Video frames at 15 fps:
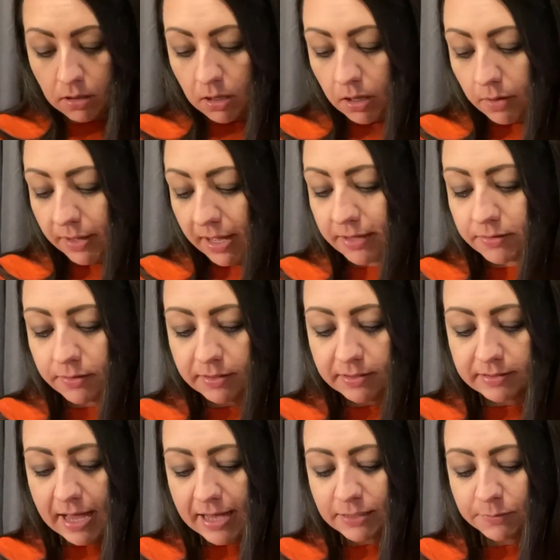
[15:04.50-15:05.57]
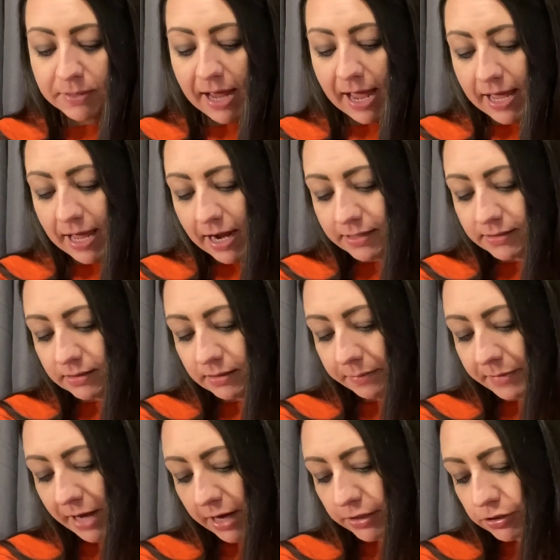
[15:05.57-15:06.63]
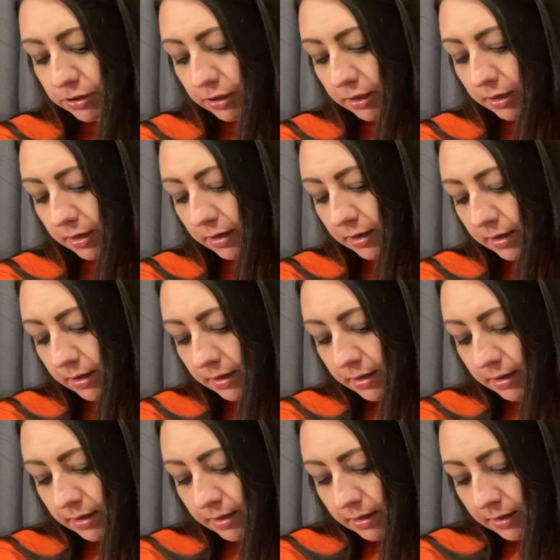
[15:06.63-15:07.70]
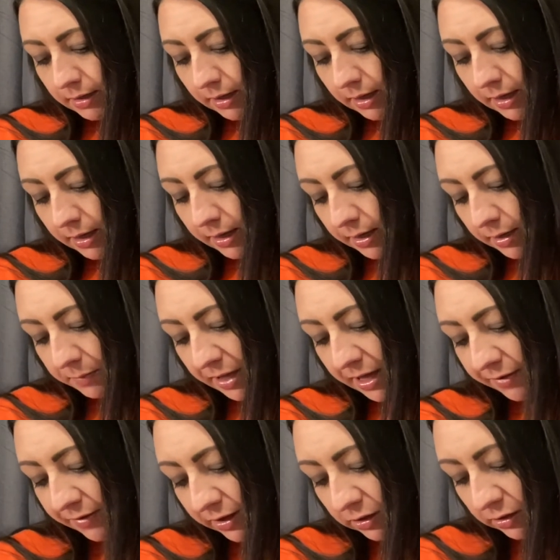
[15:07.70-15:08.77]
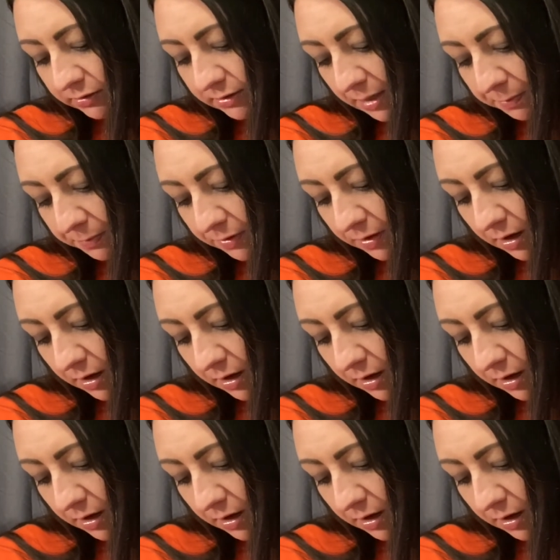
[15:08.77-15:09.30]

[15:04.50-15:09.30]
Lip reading: Okay, so this last one, I honestly am not sure. If I looked up